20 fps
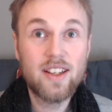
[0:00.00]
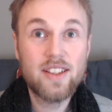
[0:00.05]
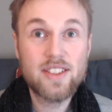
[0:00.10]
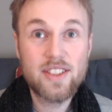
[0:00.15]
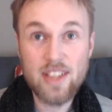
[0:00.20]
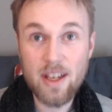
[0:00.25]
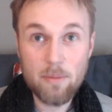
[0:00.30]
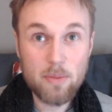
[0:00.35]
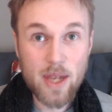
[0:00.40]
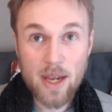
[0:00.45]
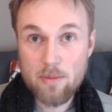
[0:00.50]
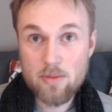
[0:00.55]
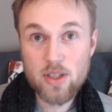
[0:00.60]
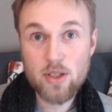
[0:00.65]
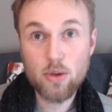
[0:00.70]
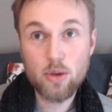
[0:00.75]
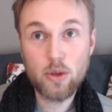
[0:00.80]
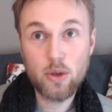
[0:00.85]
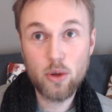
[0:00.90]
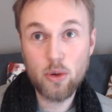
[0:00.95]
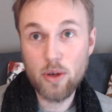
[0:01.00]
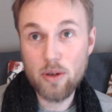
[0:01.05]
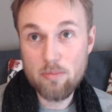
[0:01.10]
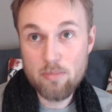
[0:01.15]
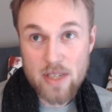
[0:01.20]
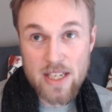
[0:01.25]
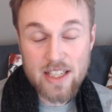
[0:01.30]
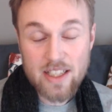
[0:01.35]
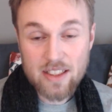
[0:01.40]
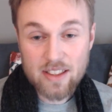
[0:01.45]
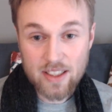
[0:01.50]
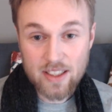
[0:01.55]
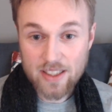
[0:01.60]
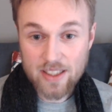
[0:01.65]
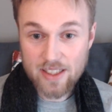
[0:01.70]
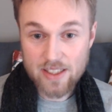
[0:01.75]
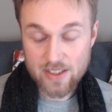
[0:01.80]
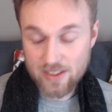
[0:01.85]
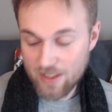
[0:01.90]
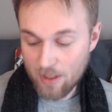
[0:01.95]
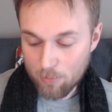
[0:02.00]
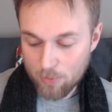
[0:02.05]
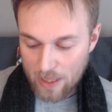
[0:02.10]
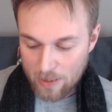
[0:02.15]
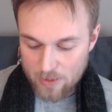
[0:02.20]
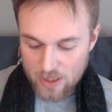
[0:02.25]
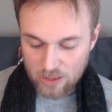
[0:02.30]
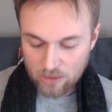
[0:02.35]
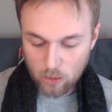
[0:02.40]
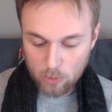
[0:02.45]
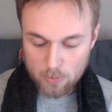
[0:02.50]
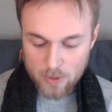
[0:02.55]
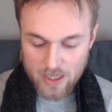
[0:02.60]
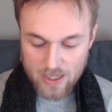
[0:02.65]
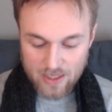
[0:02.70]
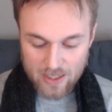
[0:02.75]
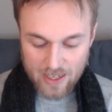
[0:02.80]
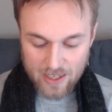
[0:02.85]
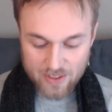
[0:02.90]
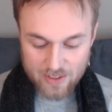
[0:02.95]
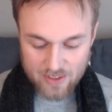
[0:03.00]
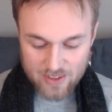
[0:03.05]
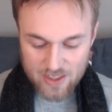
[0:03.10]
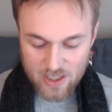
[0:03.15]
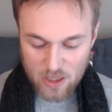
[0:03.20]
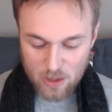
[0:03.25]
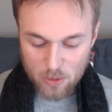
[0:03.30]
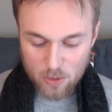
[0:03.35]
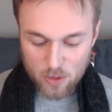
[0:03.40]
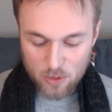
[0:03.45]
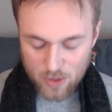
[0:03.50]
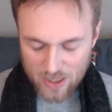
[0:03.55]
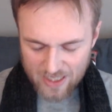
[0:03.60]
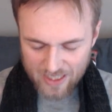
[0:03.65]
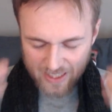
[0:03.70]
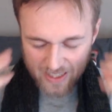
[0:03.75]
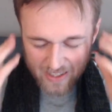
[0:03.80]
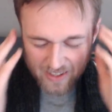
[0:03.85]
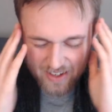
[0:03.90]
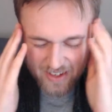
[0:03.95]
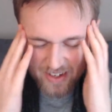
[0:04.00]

Sometimes you will go immediately, and sometimes it will be that you really